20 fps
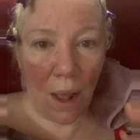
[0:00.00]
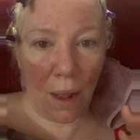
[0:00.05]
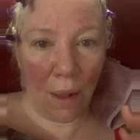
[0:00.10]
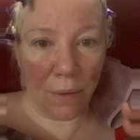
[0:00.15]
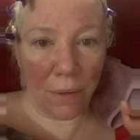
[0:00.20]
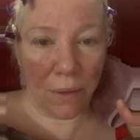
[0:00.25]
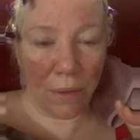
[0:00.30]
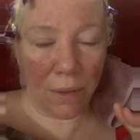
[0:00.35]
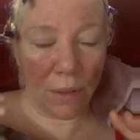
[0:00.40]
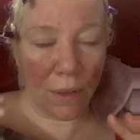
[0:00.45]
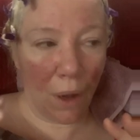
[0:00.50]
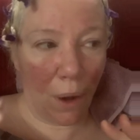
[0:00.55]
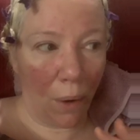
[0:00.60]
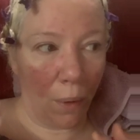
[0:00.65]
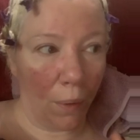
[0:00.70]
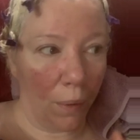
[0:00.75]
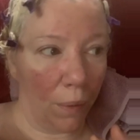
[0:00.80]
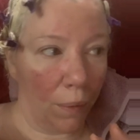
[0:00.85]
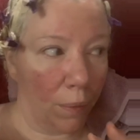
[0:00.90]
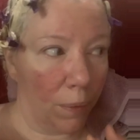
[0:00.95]

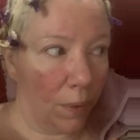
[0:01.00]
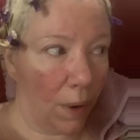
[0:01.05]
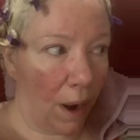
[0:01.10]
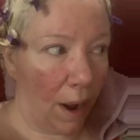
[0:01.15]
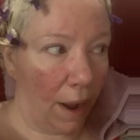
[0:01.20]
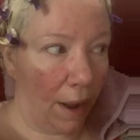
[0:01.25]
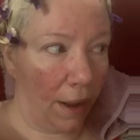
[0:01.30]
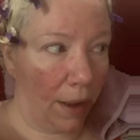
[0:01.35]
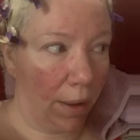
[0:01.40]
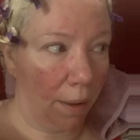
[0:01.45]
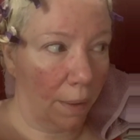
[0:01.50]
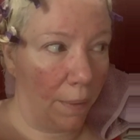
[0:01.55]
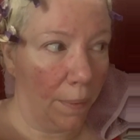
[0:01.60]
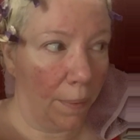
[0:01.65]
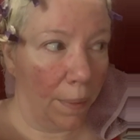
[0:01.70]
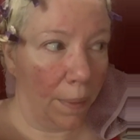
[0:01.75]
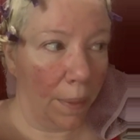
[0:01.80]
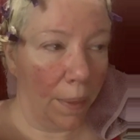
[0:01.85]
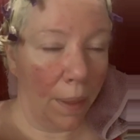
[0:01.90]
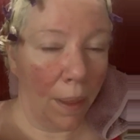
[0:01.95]
so, right,
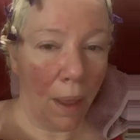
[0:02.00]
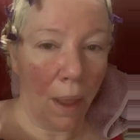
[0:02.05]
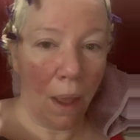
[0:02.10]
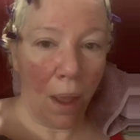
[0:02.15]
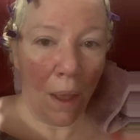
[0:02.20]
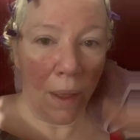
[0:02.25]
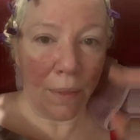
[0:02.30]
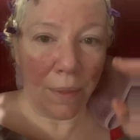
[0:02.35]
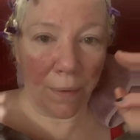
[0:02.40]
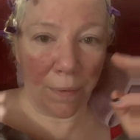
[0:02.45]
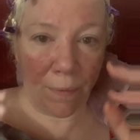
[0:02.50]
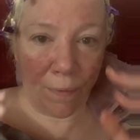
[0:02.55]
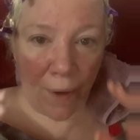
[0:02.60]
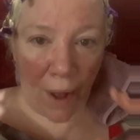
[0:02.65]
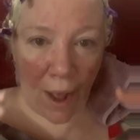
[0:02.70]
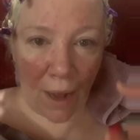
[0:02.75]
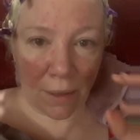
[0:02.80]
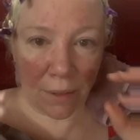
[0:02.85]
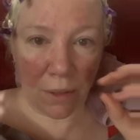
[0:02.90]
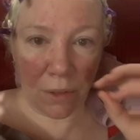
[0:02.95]
the
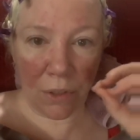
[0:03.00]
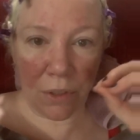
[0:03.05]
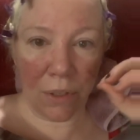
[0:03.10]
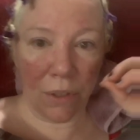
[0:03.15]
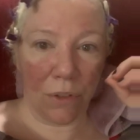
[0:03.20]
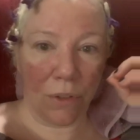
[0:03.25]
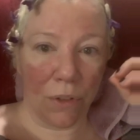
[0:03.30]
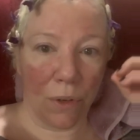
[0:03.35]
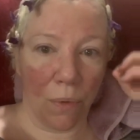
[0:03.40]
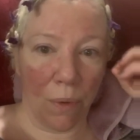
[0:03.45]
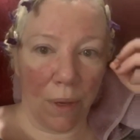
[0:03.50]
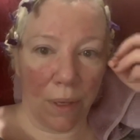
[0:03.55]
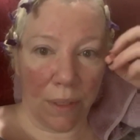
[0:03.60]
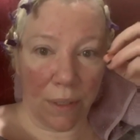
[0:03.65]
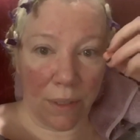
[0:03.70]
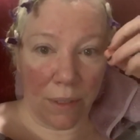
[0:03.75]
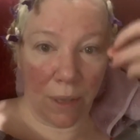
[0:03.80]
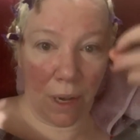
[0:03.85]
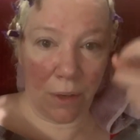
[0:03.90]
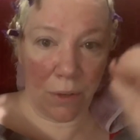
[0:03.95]
fact that she's doing
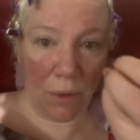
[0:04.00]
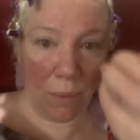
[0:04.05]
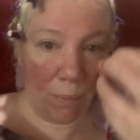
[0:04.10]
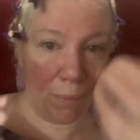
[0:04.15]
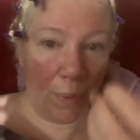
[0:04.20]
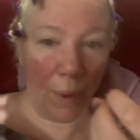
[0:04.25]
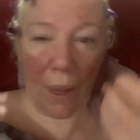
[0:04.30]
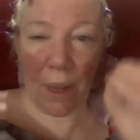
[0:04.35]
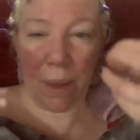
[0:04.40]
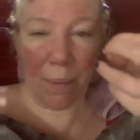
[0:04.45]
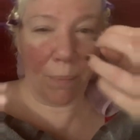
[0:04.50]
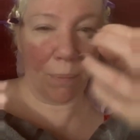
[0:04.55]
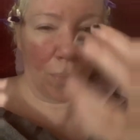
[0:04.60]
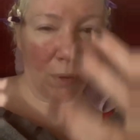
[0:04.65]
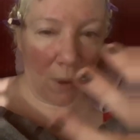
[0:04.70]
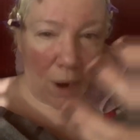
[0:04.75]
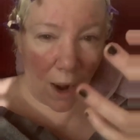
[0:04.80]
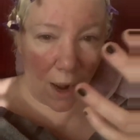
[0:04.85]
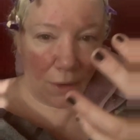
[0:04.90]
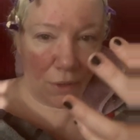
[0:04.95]
such a big
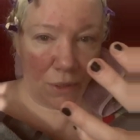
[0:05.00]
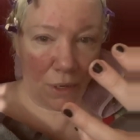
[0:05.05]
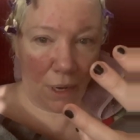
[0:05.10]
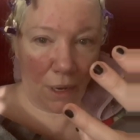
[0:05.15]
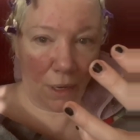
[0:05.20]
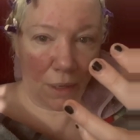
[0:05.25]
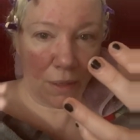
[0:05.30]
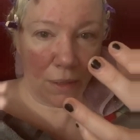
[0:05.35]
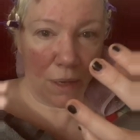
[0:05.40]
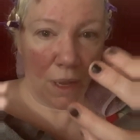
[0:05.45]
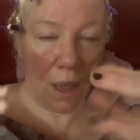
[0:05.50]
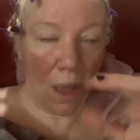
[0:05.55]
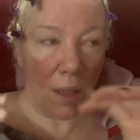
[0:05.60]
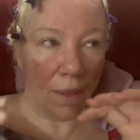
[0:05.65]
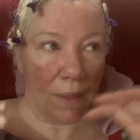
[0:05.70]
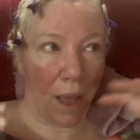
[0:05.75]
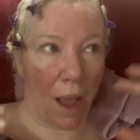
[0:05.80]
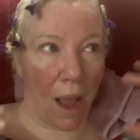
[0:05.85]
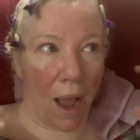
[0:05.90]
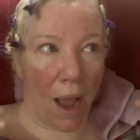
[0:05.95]
project
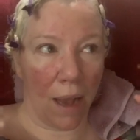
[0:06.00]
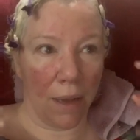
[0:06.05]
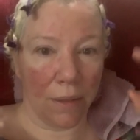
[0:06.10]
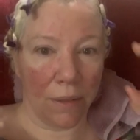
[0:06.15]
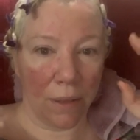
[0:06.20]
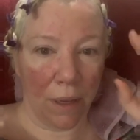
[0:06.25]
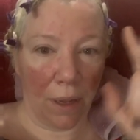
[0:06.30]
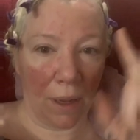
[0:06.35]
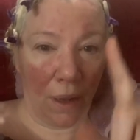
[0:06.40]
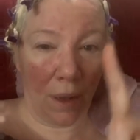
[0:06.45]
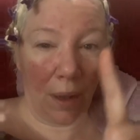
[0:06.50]
that has,